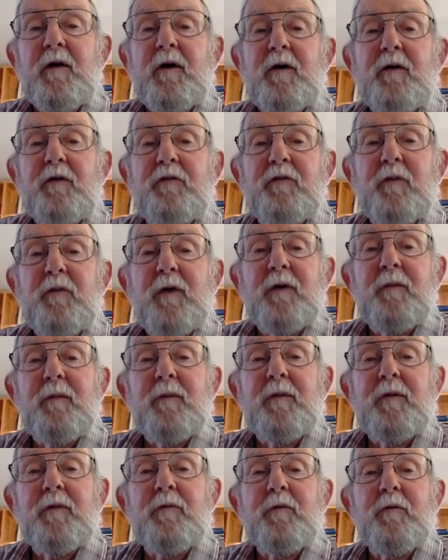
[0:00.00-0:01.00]
So
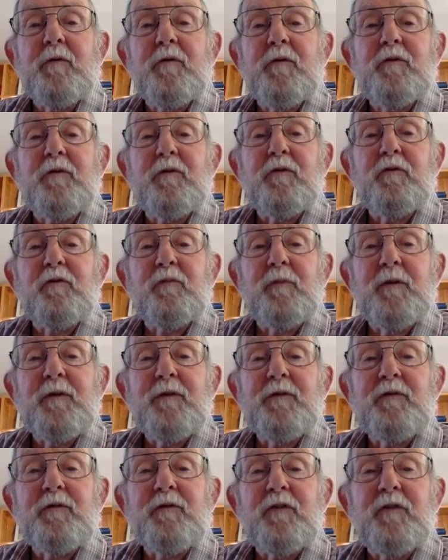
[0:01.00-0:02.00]
in order to explain
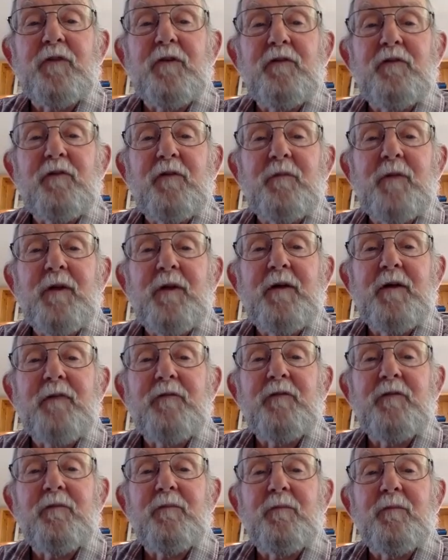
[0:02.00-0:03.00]
this case, I'm going to have
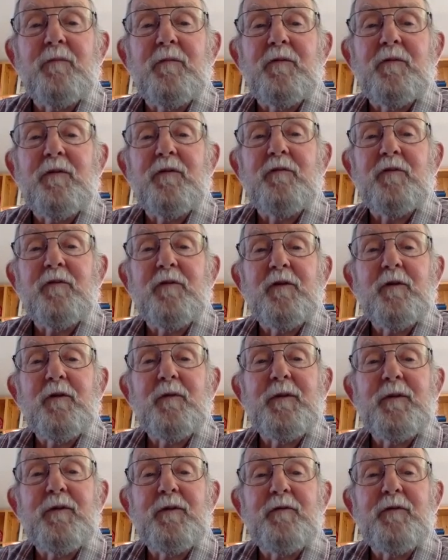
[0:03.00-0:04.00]
to give a little
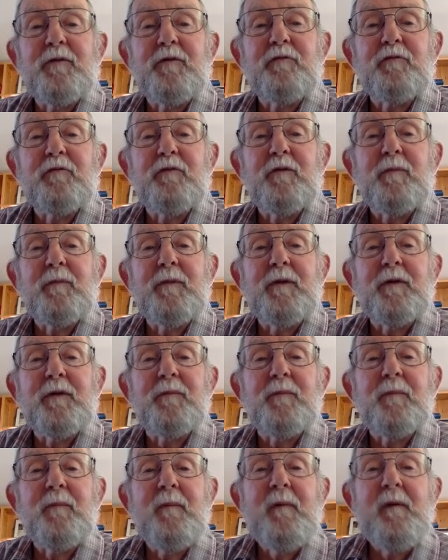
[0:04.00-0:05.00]
bit of history about
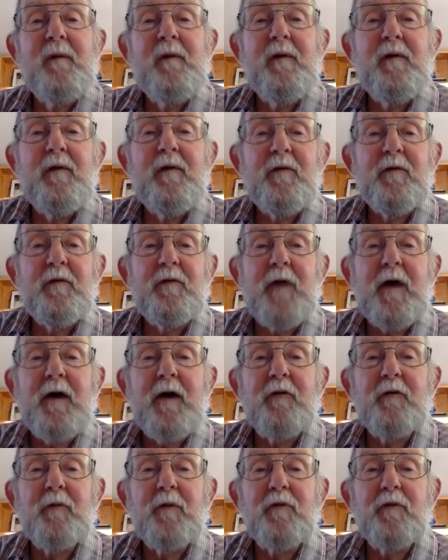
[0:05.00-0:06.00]

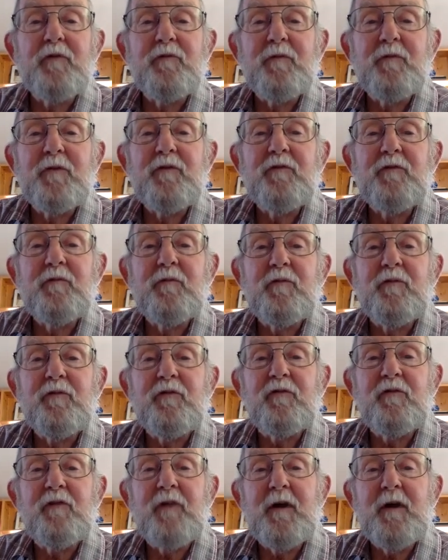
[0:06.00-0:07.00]
how the reservation was
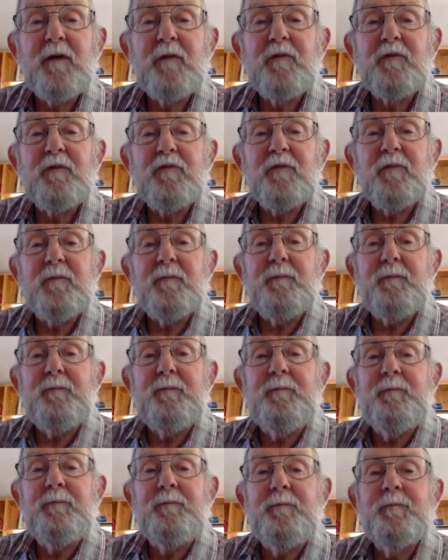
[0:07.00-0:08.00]
established.
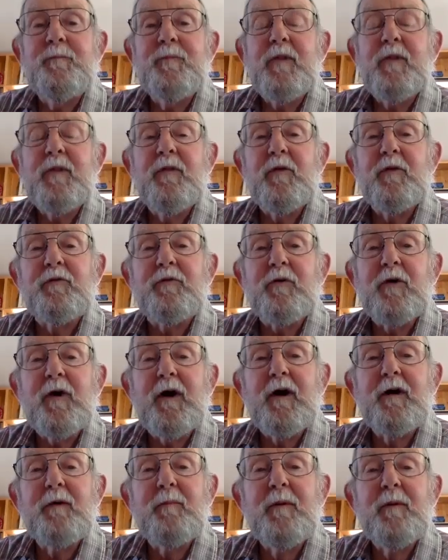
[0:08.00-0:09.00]
The
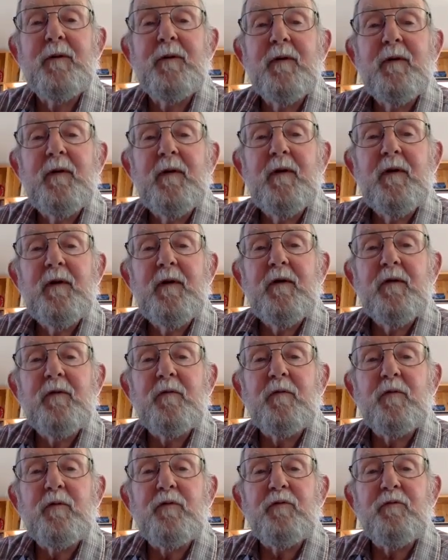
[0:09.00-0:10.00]
tribe
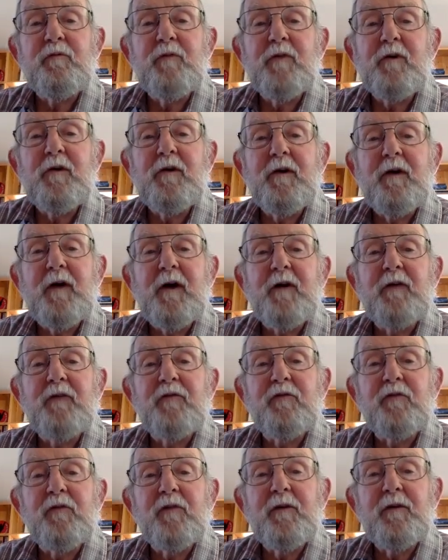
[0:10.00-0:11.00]
was very
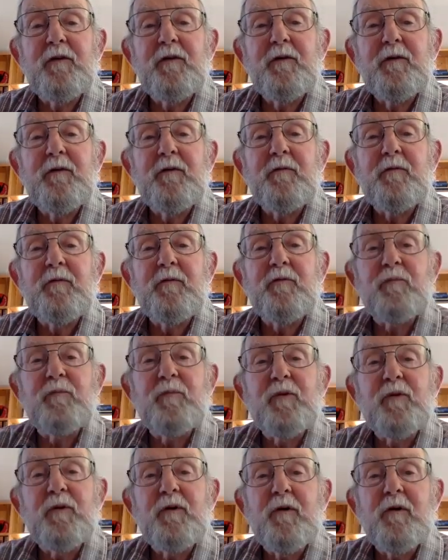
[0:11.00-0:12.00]
isolated. It was
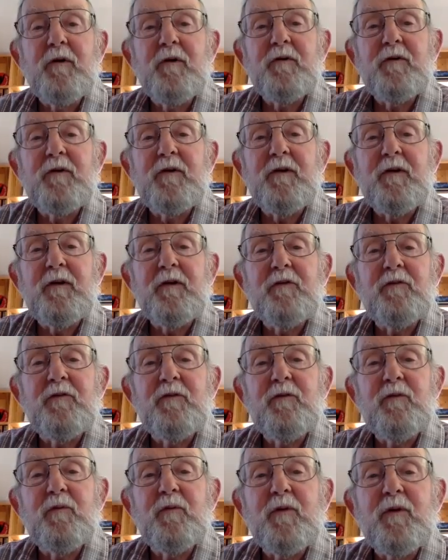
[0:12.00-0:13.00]
pretty hard to get
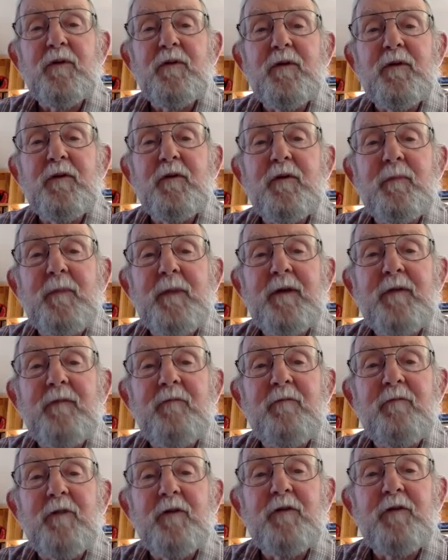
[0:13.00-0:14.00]
to where their
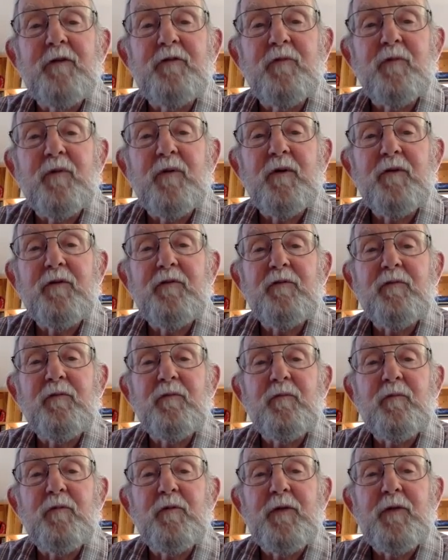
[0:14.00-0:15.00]
main village was
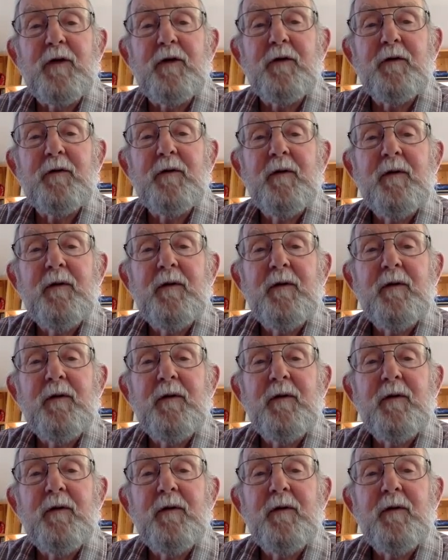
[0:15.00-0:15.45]
without